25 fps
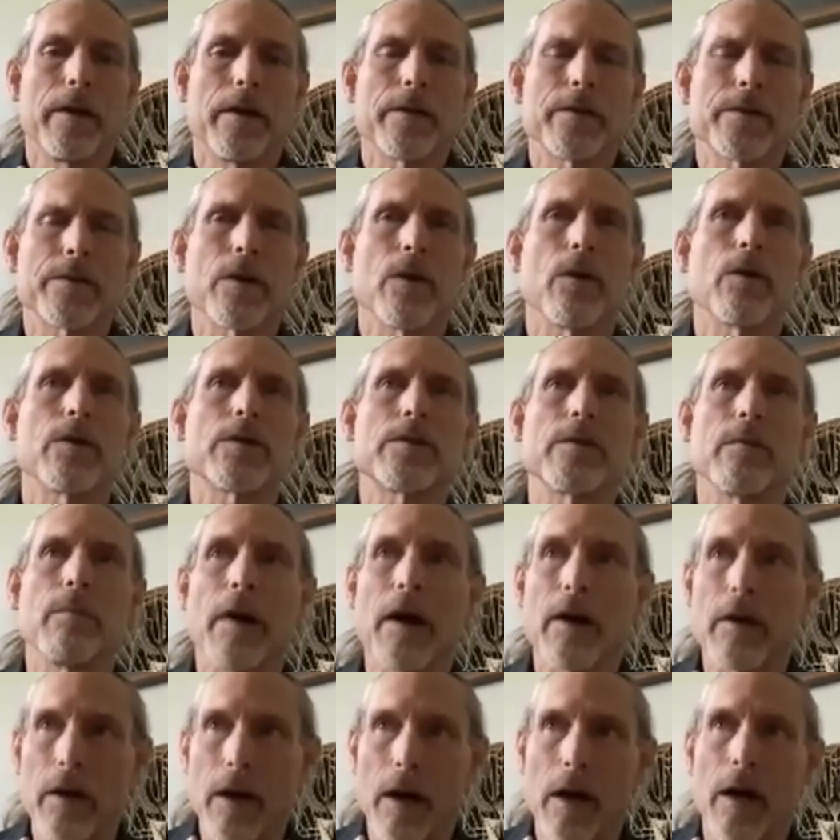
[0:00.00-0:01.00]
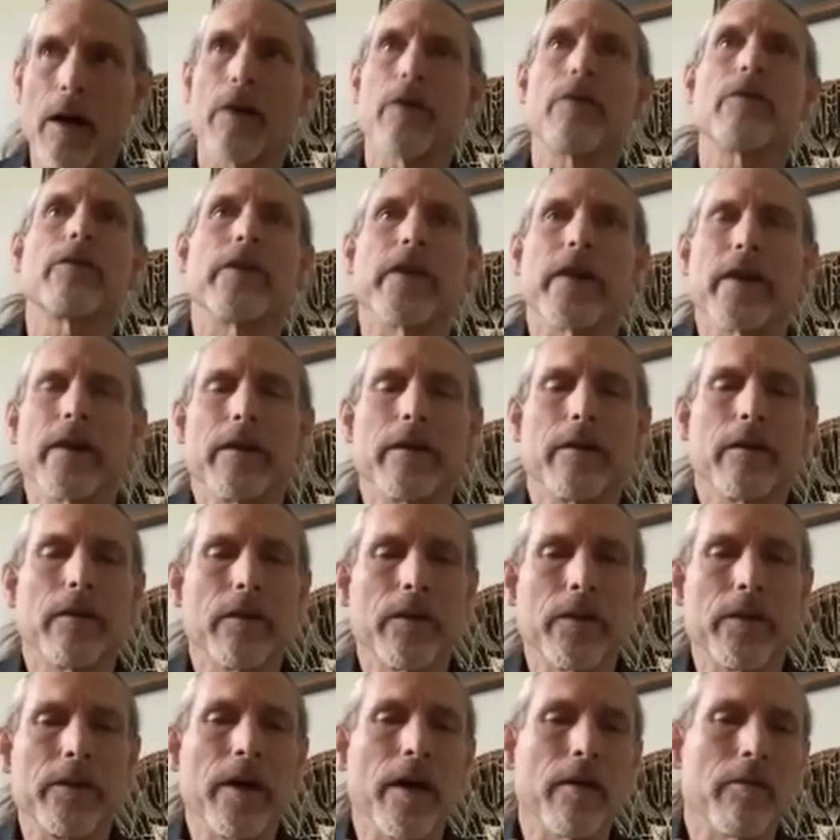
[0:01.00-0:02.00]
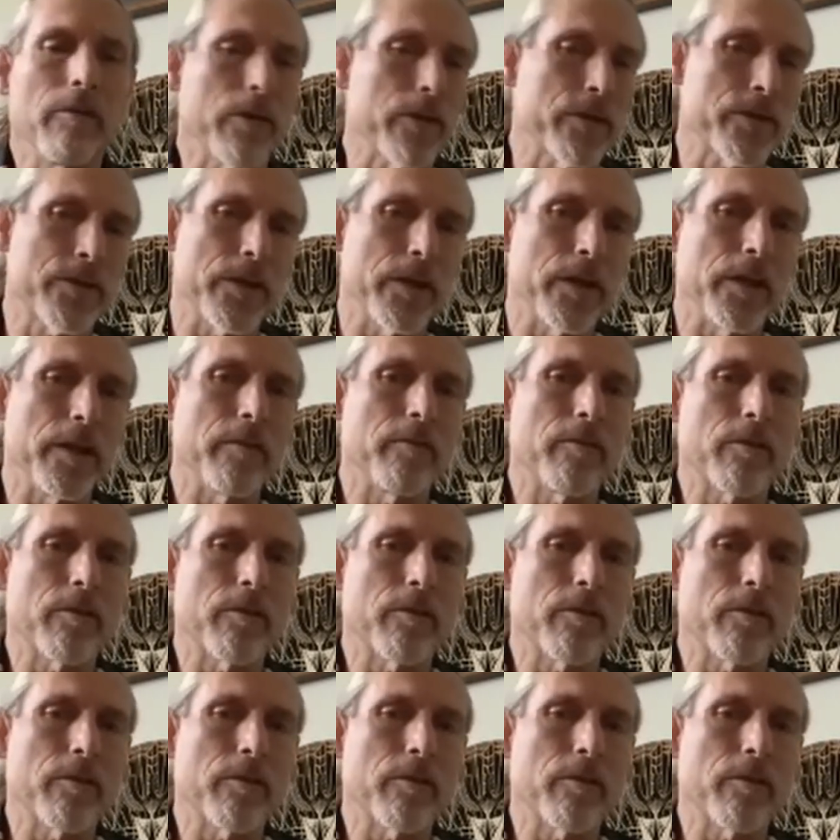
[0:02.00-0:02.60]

So it's about honoring the diversity